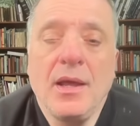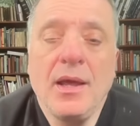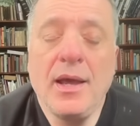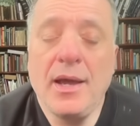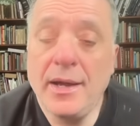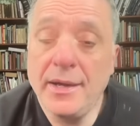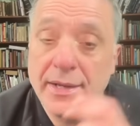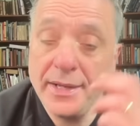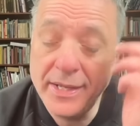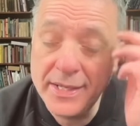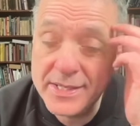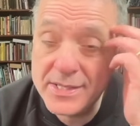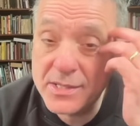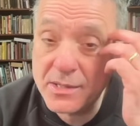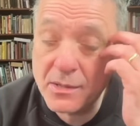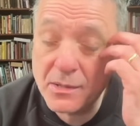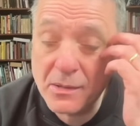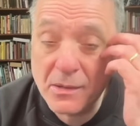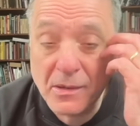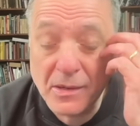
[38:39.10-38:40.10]
And it's
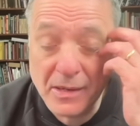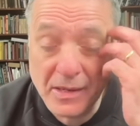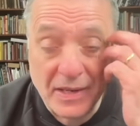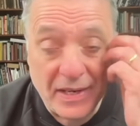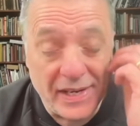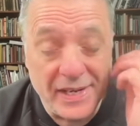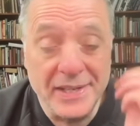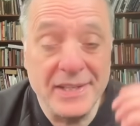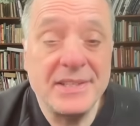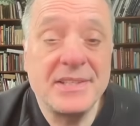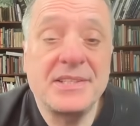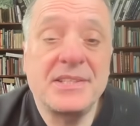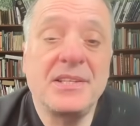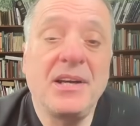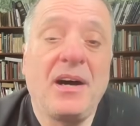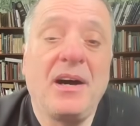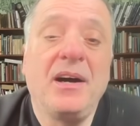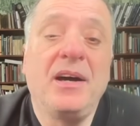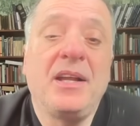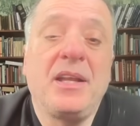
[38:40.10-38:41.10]

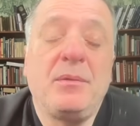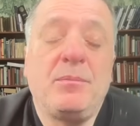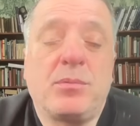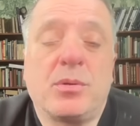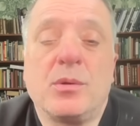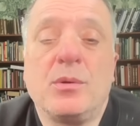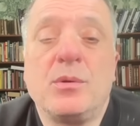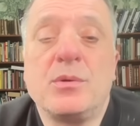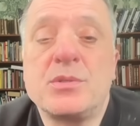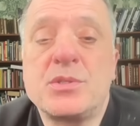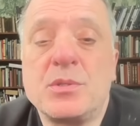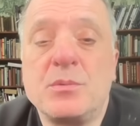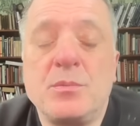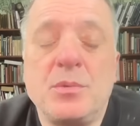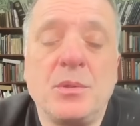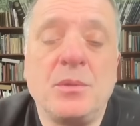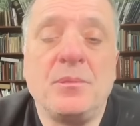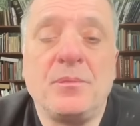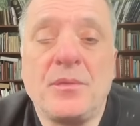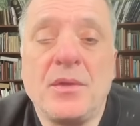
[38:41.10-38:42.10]
entirely
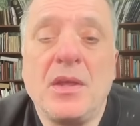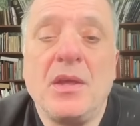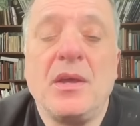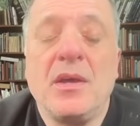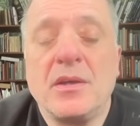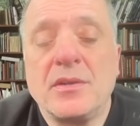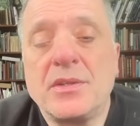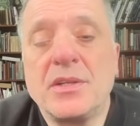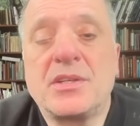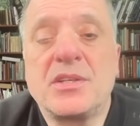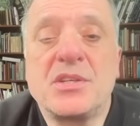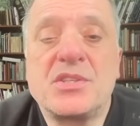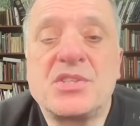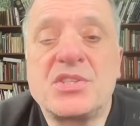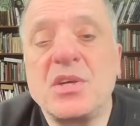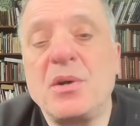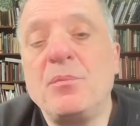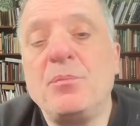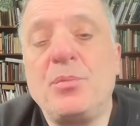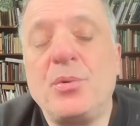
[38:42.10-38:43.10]
plausible that at
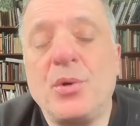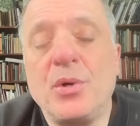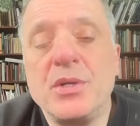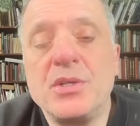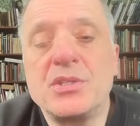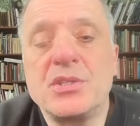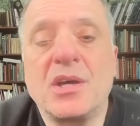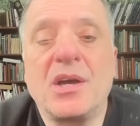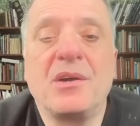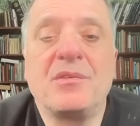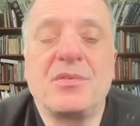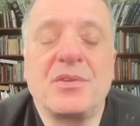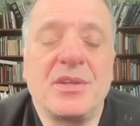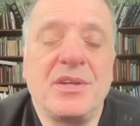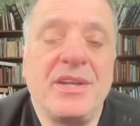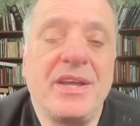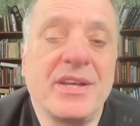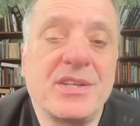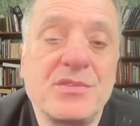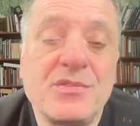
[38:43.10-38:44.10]
some point over the
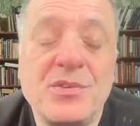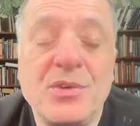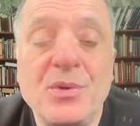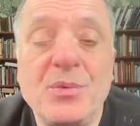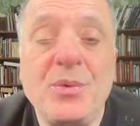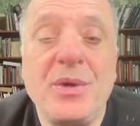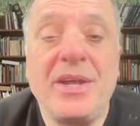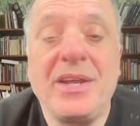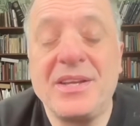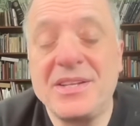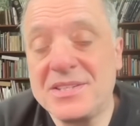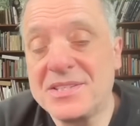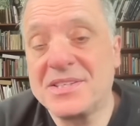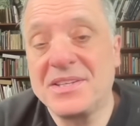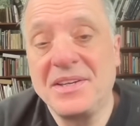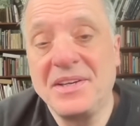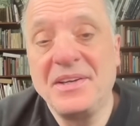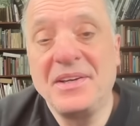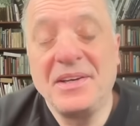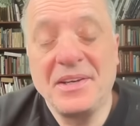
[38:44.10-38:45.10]
next few weeks
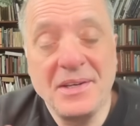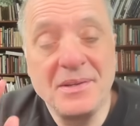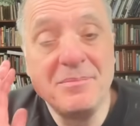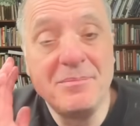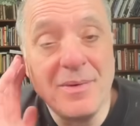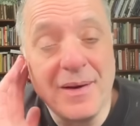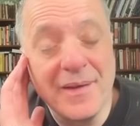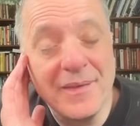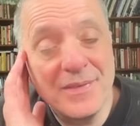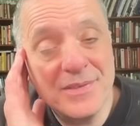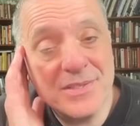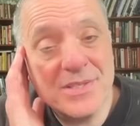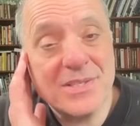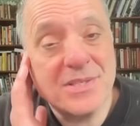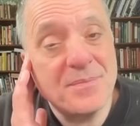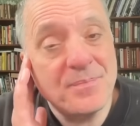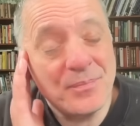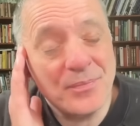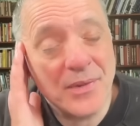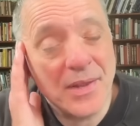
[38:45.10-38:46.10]
and months,
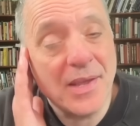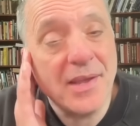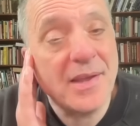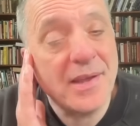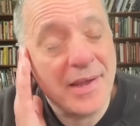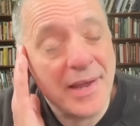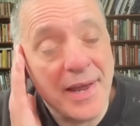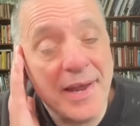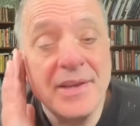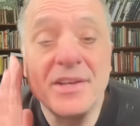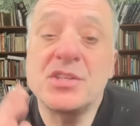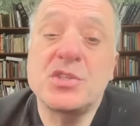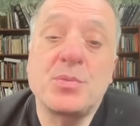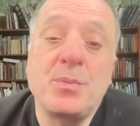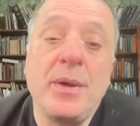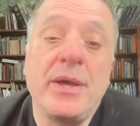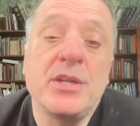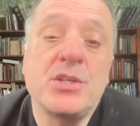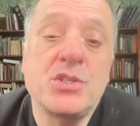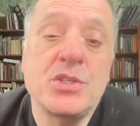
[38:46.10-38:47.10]
and
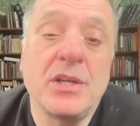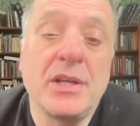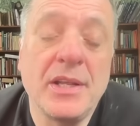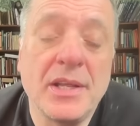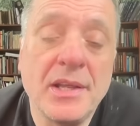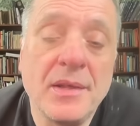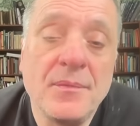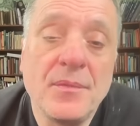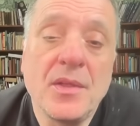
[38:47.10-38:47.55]
especially